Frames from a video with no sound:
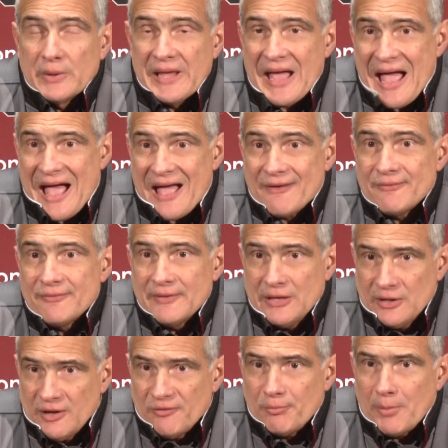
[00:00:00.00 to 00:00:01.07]
we have
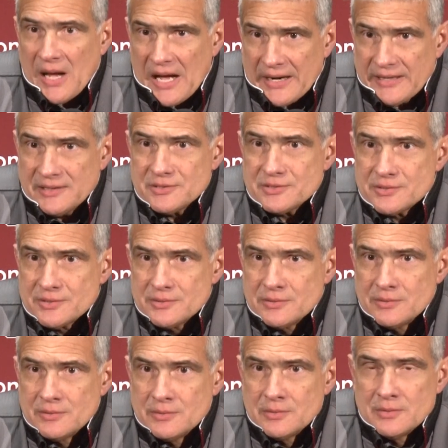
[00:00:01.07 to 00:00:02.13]
enough bodies.
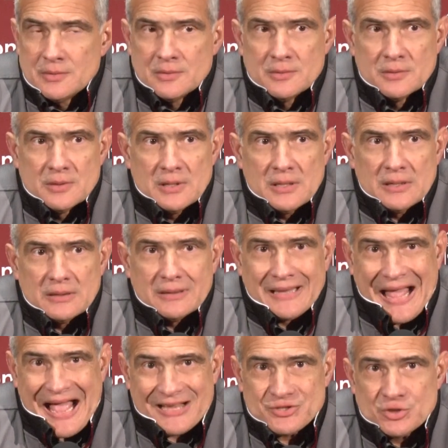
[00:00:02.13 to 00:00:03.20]

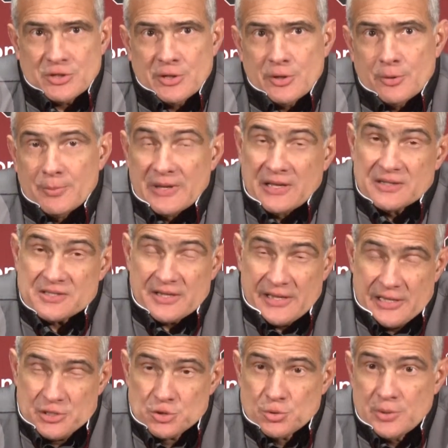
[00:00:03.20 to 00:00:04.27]
Last year, because of
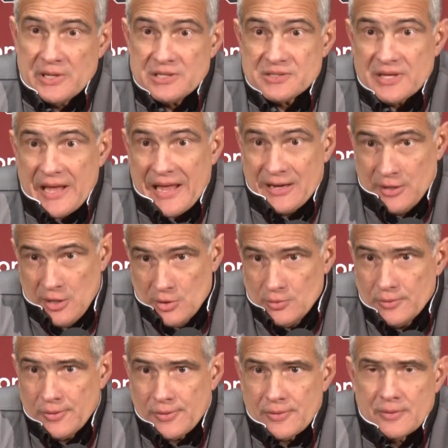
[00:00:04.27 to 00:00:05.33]
injuries and
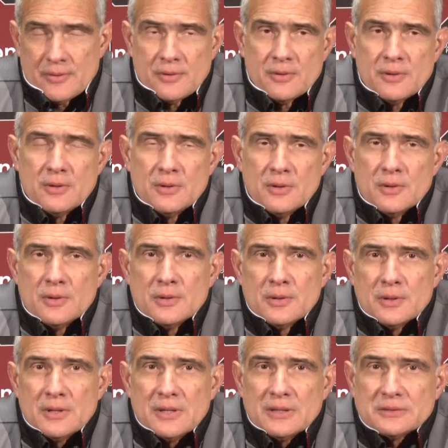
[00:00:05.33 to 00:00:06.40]
youth,
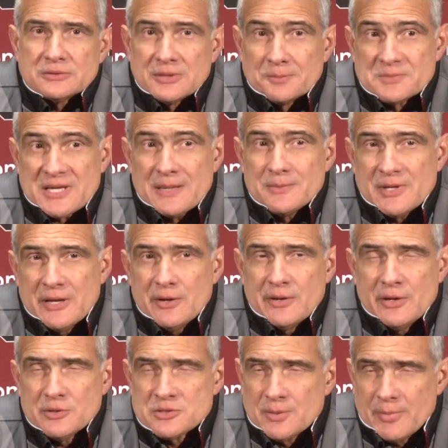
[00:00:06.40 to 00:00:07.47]
sometimes
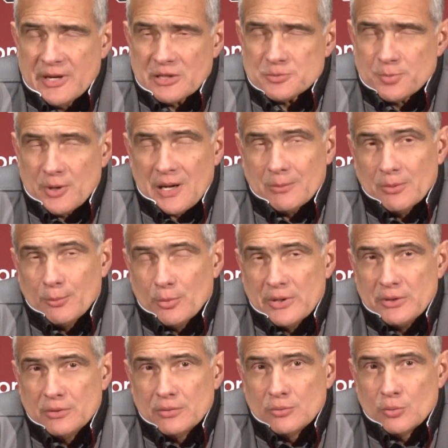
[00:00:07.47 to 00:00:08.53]
here's the biggest
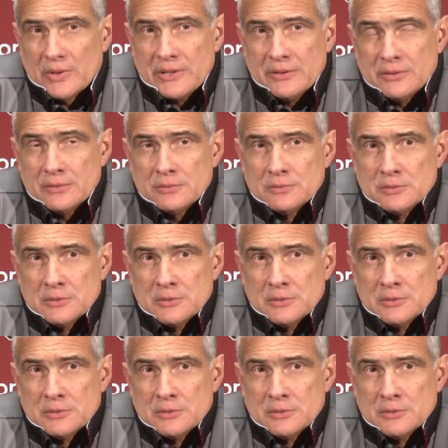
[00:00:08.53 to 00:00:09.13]
problem. When